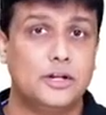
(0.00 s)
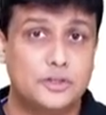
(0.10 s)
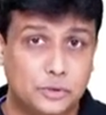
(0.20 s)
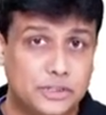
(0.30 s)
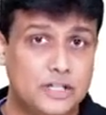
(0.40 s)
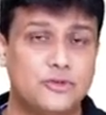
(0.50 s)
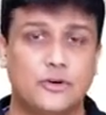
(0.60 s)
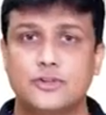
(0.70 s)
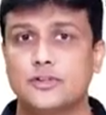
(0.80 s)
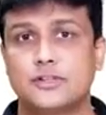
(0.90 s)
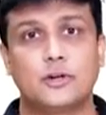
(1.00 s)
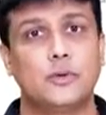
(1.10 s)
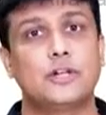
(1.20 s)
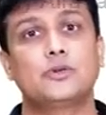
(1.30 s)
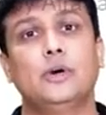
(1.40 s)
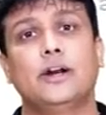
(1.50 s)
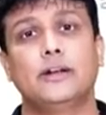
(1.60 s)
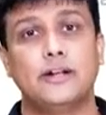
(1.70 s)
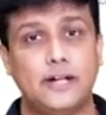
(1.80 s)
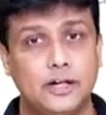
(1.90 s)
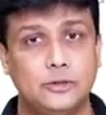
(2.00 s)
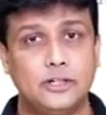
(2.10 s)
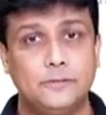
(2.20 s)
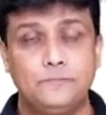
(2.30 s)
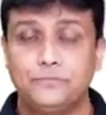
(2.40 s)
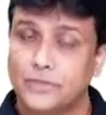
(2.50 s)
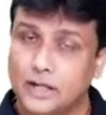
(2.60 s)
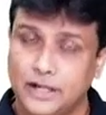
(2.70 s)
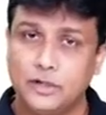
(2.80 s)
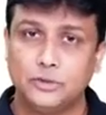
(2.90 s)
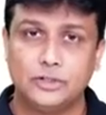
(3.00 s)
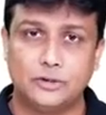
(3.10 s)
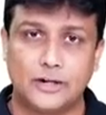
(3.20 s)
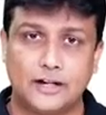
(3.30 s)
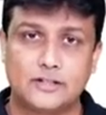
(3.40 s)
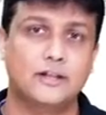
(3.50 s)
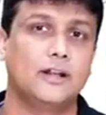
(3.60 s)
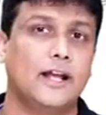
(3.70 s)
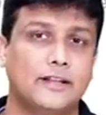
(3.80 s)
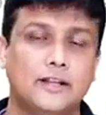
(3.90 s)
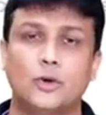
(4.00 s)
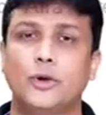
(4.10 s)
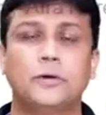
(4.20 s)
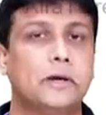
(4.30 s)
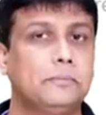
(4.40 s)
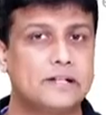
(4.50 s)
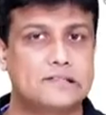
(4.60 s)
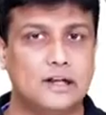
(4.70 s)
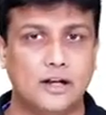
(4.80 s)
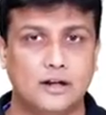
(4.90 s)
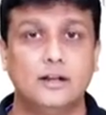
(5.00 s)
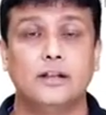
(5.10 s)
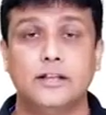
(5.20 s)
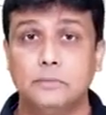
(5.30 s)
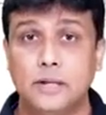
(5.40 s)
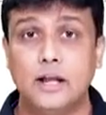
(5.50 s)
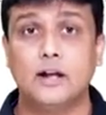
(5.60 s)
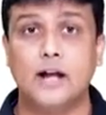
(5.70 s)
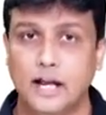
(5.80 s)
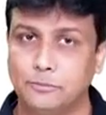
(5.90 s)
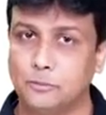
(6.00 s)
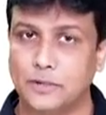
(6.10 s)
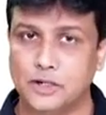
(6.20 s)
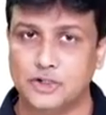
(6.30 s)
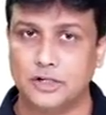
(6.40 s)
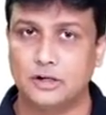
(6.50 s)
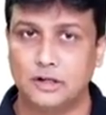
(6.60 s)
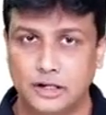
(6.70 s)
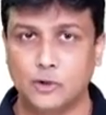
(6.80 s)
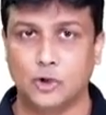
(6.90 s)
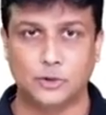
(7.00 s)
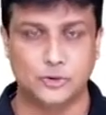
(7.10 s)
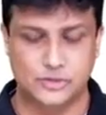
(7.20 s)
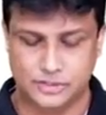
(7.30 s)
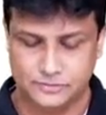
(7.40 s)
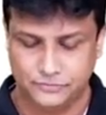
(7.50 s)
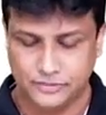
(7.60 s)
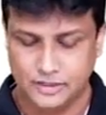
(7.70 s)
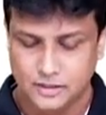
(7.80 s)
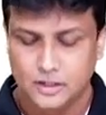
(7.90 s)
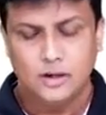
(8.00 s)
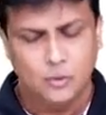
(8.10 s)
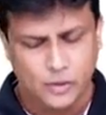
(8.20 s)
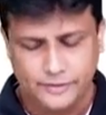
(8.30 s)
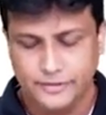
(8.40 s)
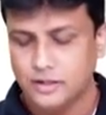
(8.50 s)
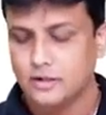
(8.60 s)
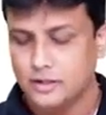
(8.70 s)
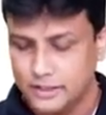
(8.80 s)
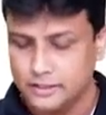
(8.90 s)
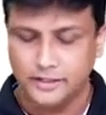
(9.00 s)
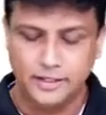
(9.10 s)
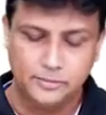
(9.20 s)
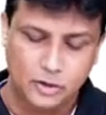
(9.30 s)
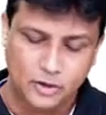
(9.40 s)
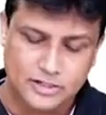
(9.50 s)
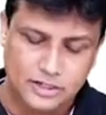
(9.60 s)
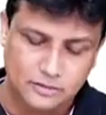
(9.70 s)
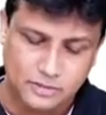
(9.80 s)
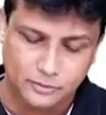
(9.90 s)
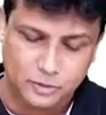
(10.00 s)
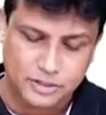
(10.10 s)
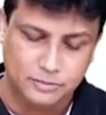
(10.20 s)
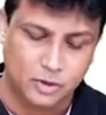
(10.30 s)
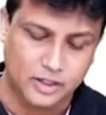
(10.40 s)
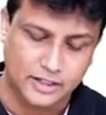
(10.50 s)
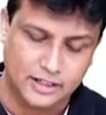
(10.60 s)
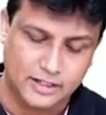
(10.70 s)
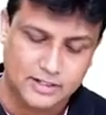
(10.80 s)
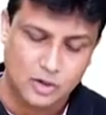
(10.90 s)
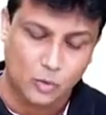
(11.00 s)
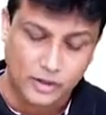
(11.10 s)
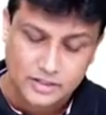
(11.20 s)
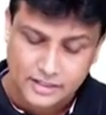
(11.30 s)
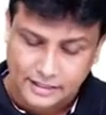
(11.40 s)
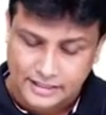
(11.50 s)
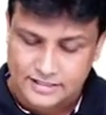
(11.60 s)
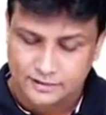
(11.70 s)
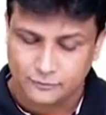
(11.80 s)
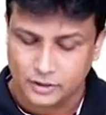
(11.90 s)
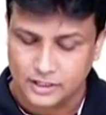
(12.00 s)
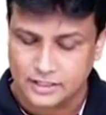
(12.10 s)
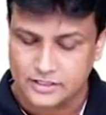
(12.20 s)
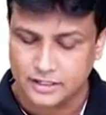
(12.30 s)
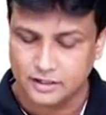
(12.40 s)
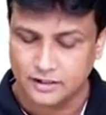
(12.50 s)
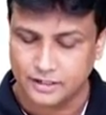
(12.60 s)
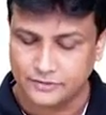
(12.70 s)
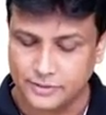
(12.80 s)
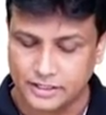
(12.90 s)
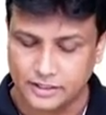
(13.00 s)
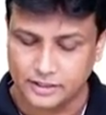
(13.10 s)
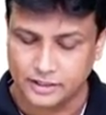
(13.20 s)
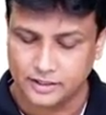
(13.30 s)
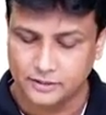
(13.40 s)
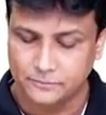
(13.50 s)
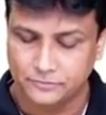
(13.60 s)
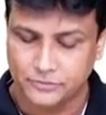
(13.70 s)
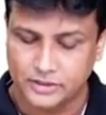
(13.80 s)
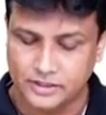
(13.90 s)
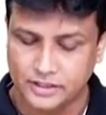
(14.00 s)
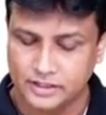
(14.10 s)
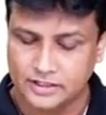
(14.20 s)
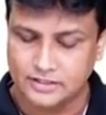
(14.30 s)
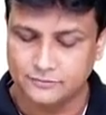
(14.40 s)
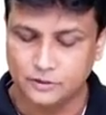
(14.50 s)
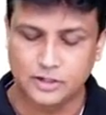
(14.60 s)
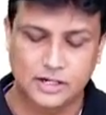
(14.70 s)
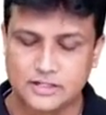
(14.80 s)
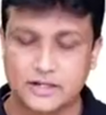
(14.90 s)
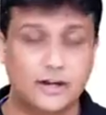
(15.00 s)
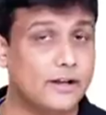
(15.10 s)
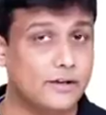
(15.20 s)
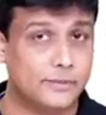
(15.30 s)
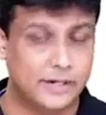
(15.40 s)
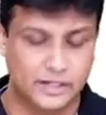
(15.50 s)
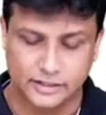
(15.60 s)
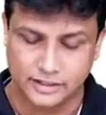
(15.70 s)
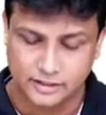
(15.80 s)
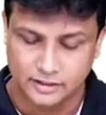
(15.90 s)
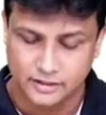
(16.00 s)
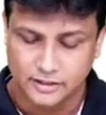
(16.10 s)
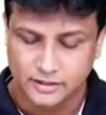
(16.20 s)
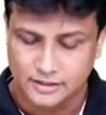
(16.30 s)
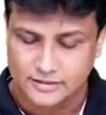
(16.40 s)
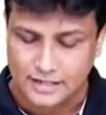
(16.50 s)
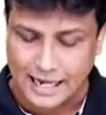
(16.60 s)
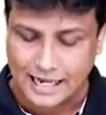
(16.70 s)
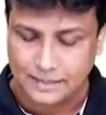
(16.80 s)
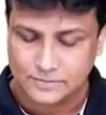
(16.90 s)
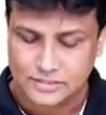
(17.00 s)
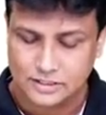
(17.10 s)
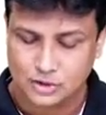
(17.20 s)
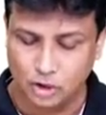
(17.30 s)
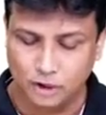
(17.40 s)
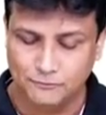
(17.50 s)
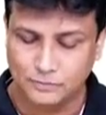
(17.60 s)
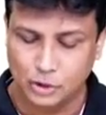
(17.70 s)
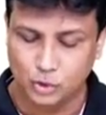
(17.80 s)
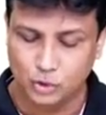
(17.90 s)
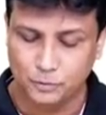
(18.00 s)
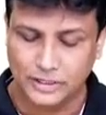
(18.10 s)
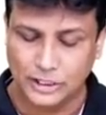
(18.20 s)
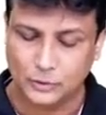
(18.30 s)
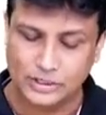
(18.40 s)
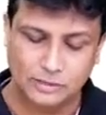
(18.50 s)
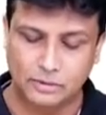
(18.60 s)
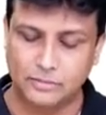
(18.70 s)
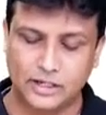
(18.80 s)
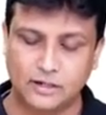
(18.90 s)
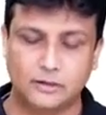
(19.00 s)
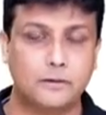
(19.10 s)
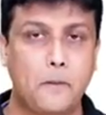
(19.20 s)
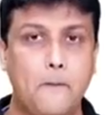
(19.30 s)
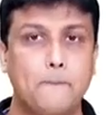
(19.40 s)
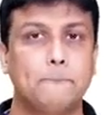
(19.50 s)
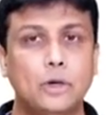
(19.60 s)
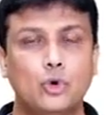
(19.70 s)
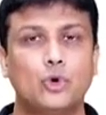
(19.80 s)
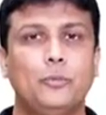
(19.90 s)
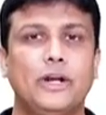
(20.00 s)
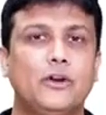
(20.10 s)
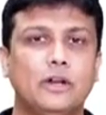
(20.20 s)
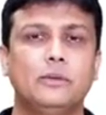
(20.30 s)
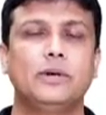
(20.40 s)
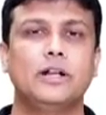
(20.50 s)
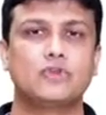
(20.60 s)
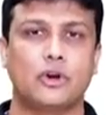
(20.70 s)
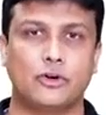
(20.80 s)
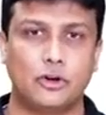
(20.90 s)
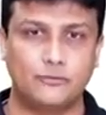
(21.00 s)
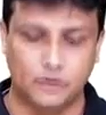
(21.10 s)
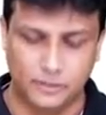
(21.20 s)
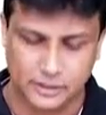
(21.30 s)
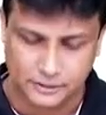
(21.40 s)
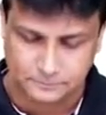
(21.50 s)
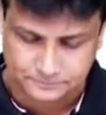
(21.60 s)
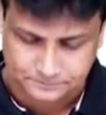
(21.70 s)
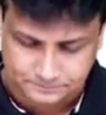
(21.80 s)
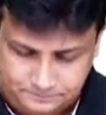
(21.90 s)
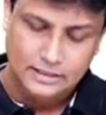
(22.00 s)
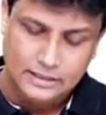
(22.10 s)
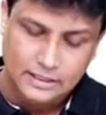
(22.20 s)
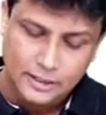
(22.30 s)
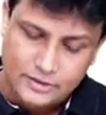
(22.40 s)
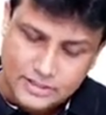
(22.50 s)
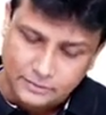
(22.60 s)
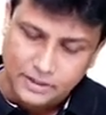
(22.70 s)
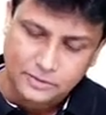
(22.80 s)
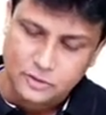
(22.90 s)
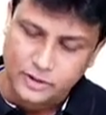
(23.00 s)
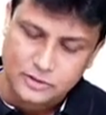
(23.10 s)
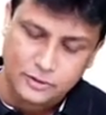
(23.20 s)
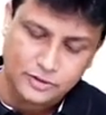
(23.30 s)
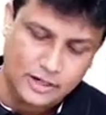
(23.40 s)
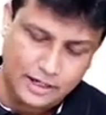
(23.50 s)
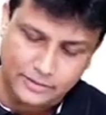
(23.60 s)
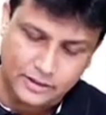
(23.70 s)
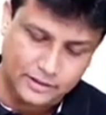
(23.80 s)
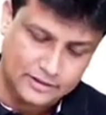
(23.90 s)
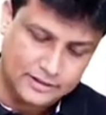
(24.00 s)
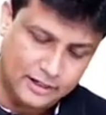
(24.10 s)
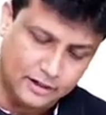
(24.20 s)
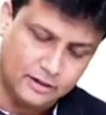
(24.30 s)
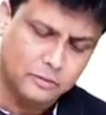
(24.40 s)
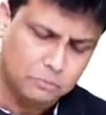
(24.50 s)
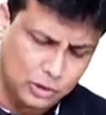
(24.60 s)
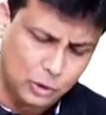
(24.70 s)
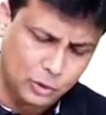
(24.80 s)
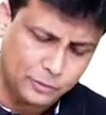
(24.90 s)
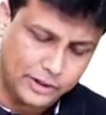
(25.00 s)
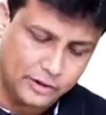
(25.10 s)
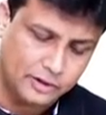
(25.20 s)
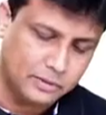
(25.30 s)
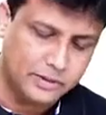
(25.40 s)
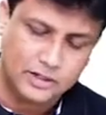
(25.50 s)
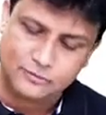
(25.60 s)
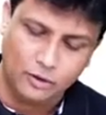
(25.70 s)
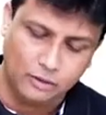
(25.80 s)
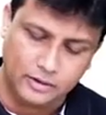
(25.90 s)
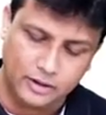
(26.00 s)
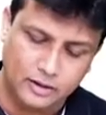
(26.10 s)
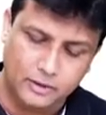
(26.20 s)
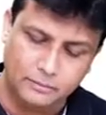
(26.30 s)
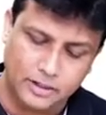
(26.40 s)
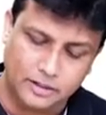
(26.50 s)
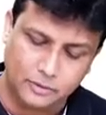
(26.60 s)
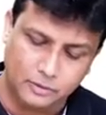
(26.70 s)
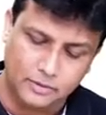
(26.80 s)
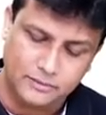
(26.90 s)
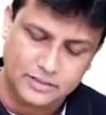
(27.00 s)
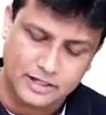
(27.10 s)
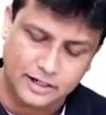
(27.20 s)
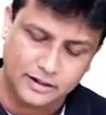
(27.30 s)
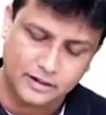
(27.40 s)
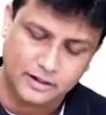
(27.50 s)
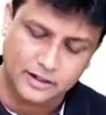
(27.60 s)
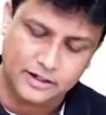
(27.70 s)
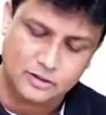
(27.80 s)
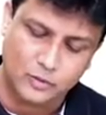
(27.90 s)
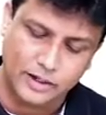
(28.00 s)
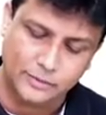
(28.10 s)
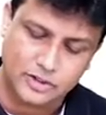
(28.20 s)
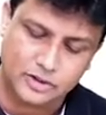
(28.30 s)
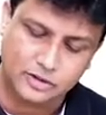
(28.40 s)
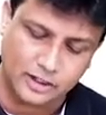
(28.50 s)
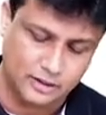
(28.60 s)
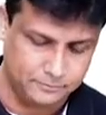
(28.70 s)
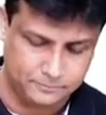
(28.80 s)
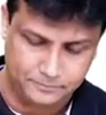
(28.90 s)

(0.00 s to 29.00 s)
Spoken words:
So these structures are going to herniate into the thorax, and they are going to compress the lung. There will be lung hypoplasia and all those. Whatever. Here in embryology, my most important thing is, what is the reason for congenital diaphragmatic hernia? The reason for congenital diaphragmatic hernia is absence of pleuroperitoneal membrane. Pleuroperitoneal membrane is not at all formed there. Now, sometimes what is going to happen here is that pleuroperitoneal membrane is formed, but the problem is that it is very much thin.